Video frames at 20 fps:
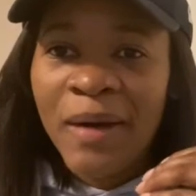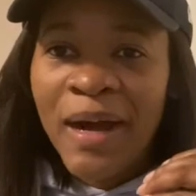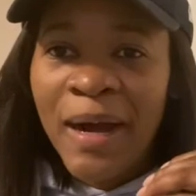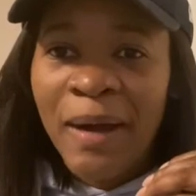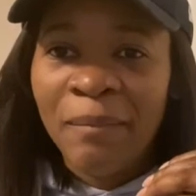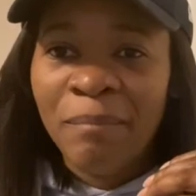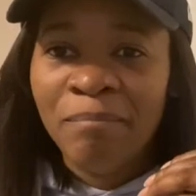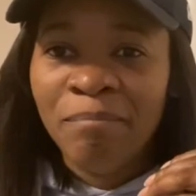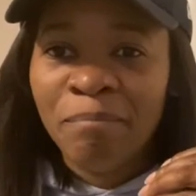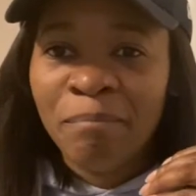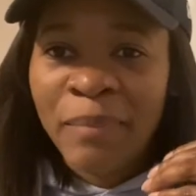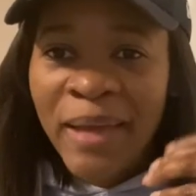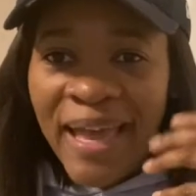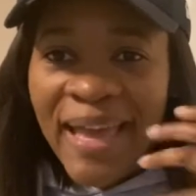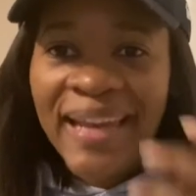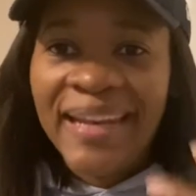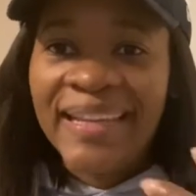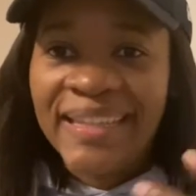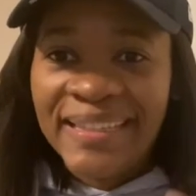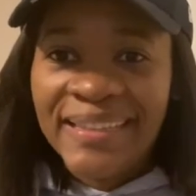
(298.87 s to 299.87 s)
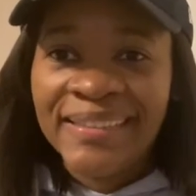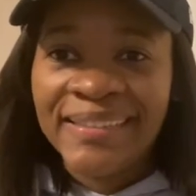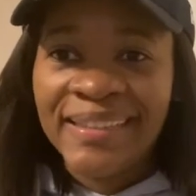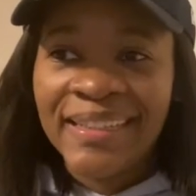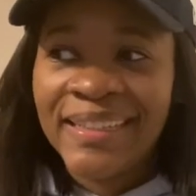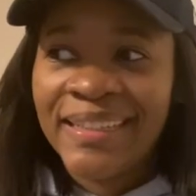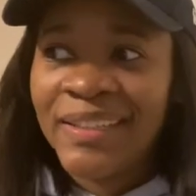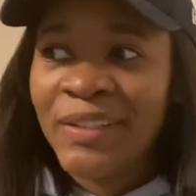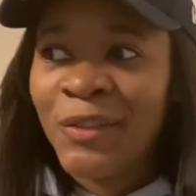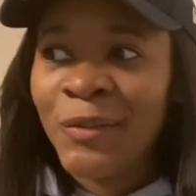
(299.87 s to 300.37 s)
I'm panicking
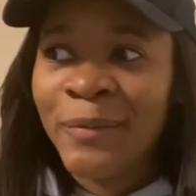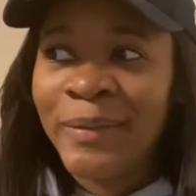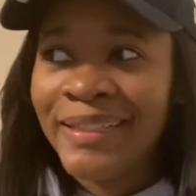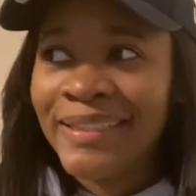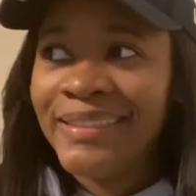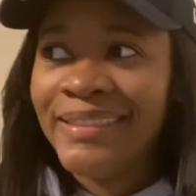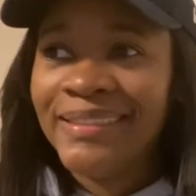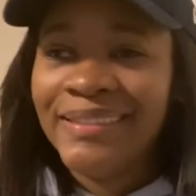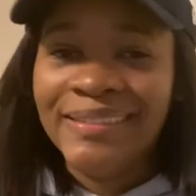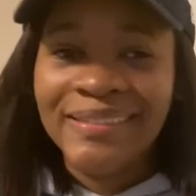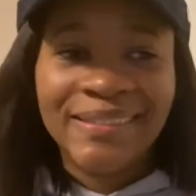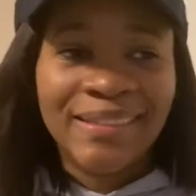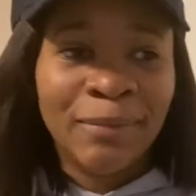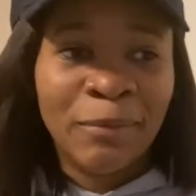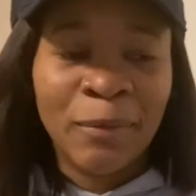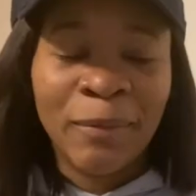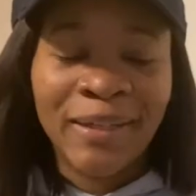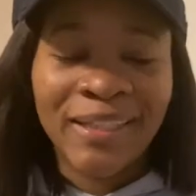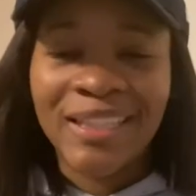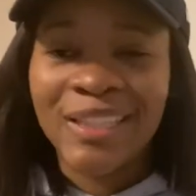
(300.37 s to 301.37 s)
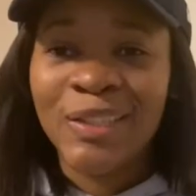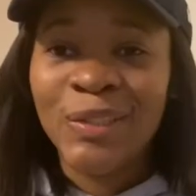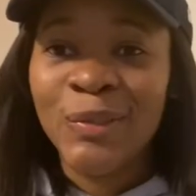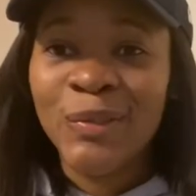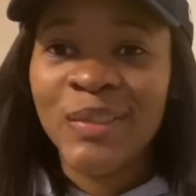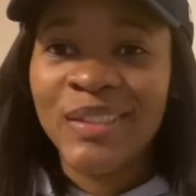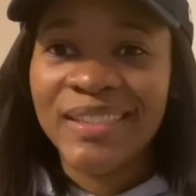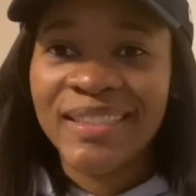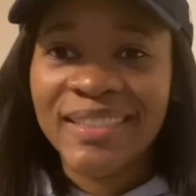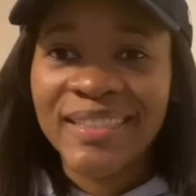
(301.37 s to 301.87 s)
like oh my goodness I'm about to
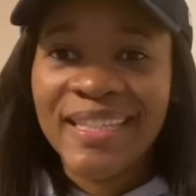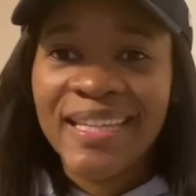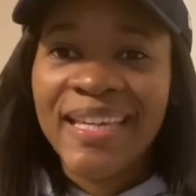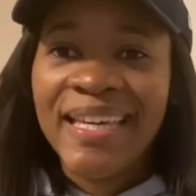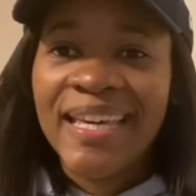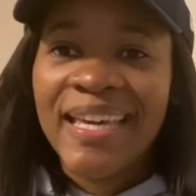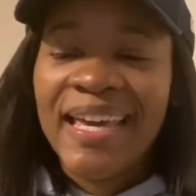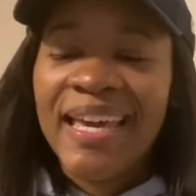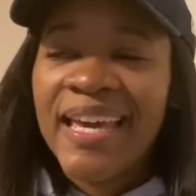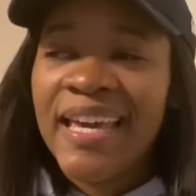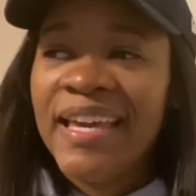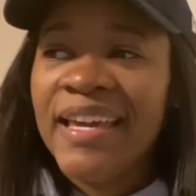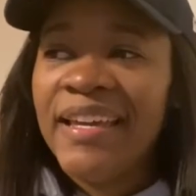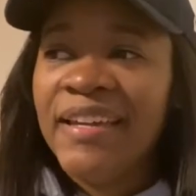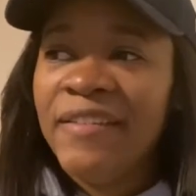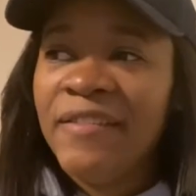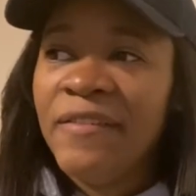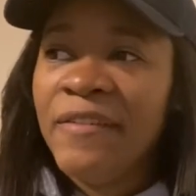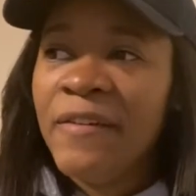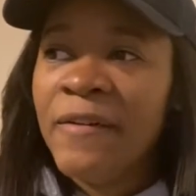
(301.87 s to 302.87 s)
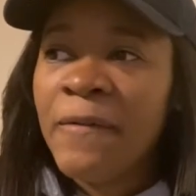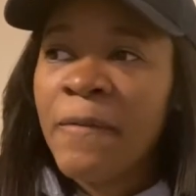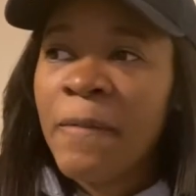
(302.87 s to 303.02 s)
lose it, and